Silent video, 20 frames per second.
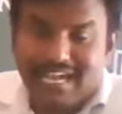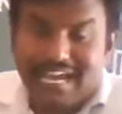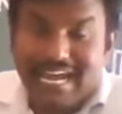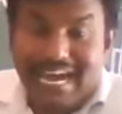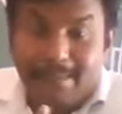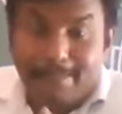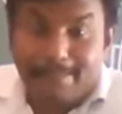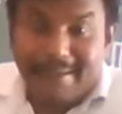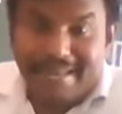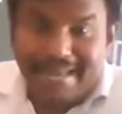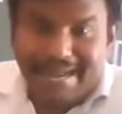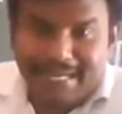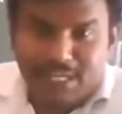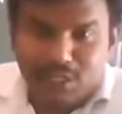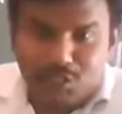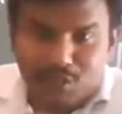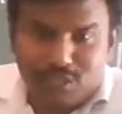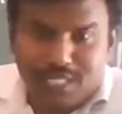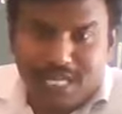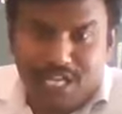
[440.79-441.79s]

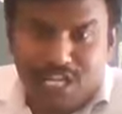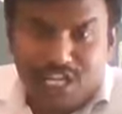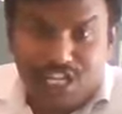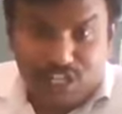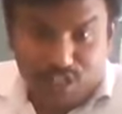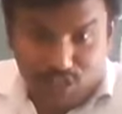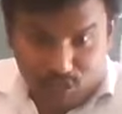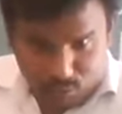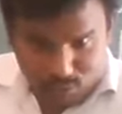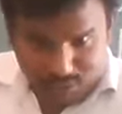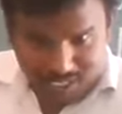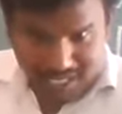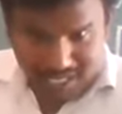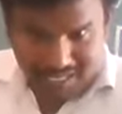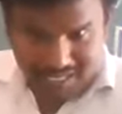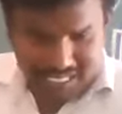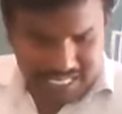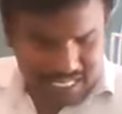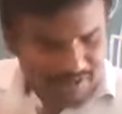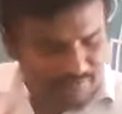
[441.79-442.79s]
applied to the
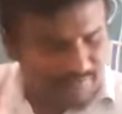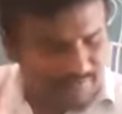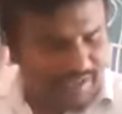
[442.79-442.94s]
neuron.